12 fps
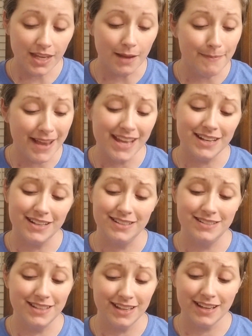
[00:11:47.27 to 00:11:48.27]
Man,
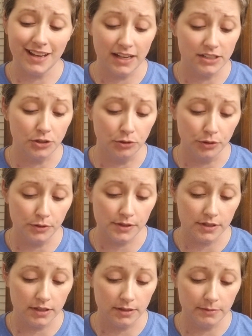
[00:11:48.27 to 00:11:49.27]
is it kind of
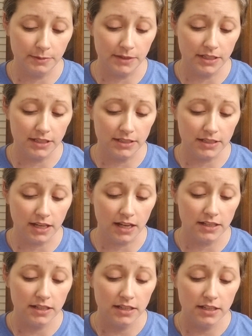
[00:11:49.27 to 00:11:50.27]
gruesome. I mean, he's
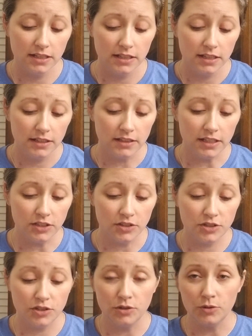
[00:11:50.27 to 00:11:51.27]
got these
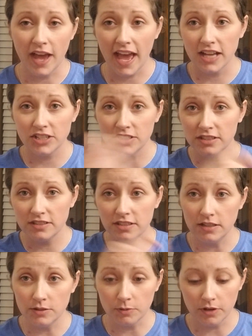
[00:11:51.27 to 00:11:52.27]
two hatchets
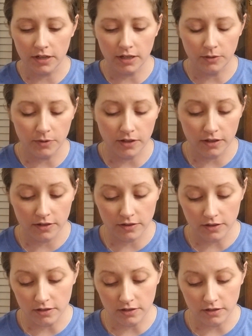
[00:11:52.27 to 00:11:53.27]
he's working with,
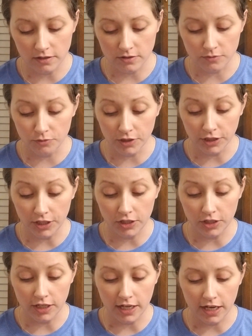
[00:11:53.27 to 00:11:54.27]
and he's really
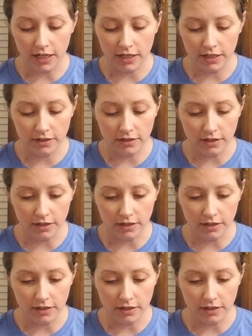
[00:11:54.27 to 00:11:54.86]
good at it.